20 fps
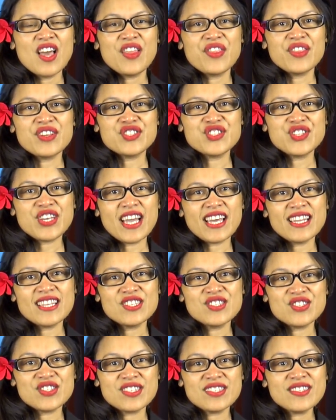The
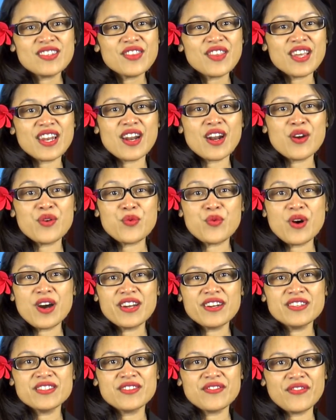challenges that our
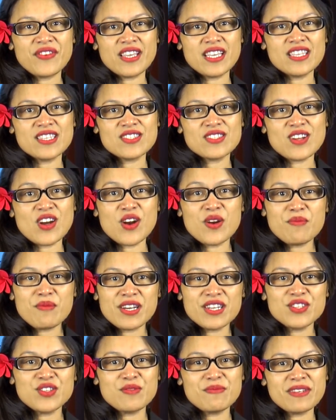waters face are
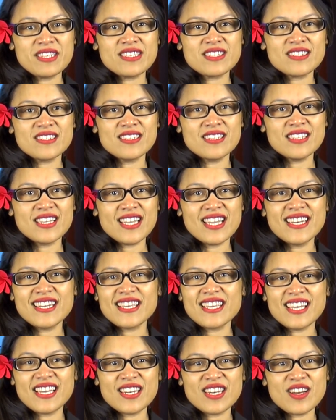monumental and
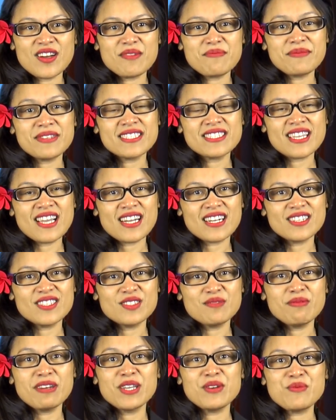cannot be
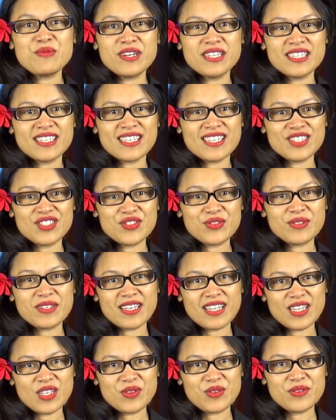tackled by one country
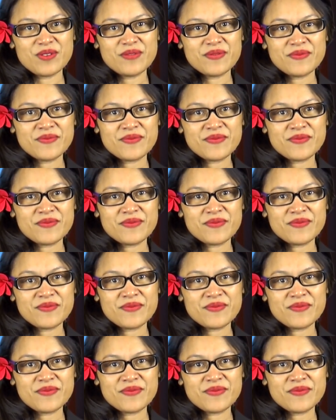alone.